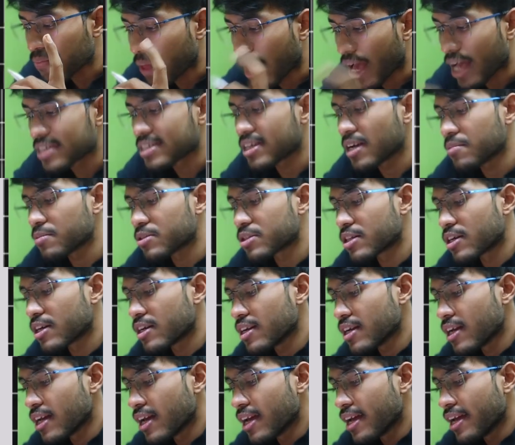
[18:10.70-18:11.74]
assumption,
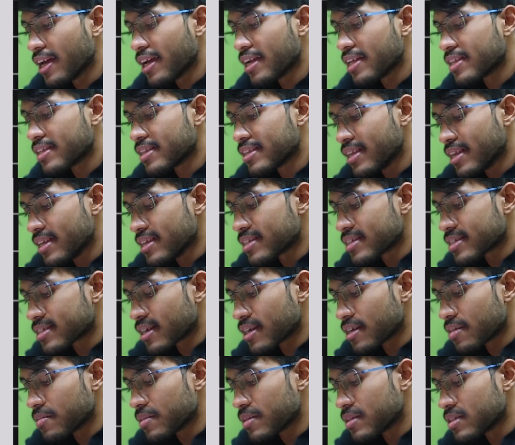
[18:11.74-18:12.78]
this
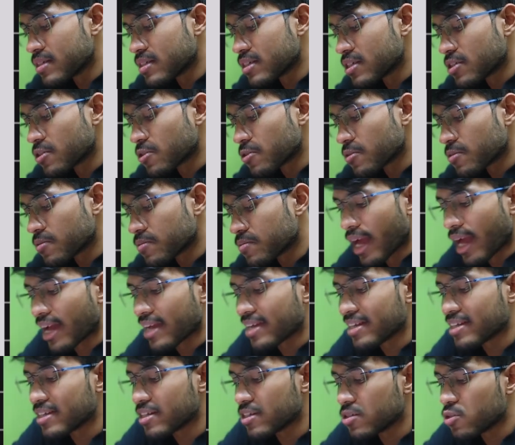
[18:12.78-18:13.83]
term is 0.
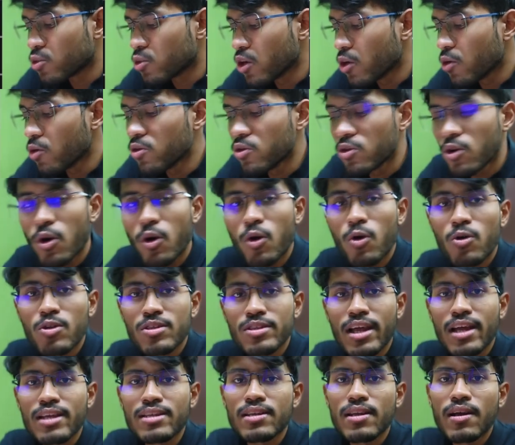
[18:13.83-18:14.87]
And do you know
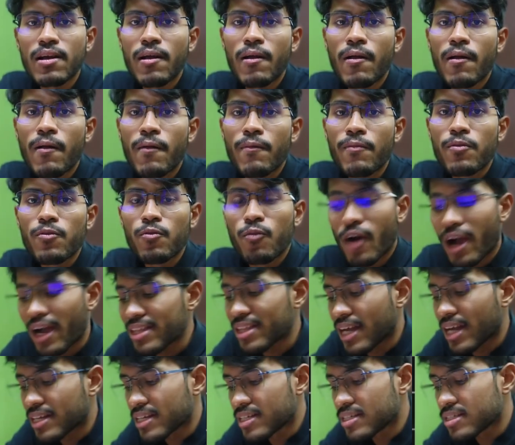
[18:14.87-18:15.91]
that why
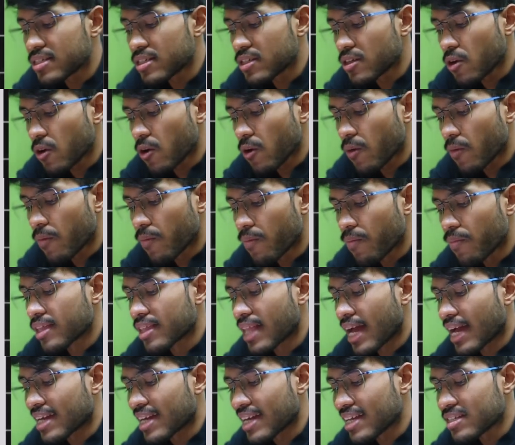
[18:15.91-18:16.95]
that is 0?
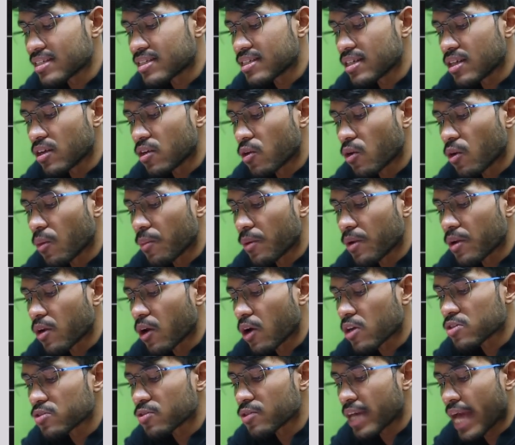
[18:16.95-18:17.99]
That is 0
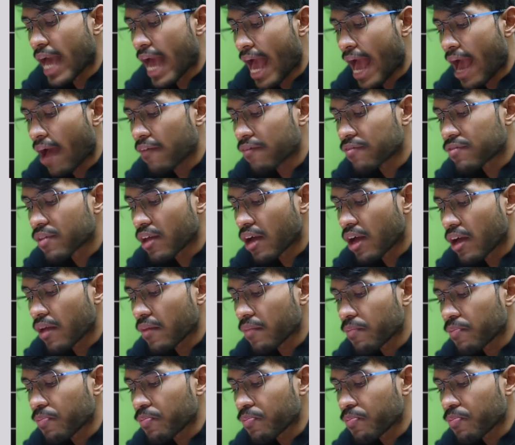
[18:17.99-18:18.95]
because we have the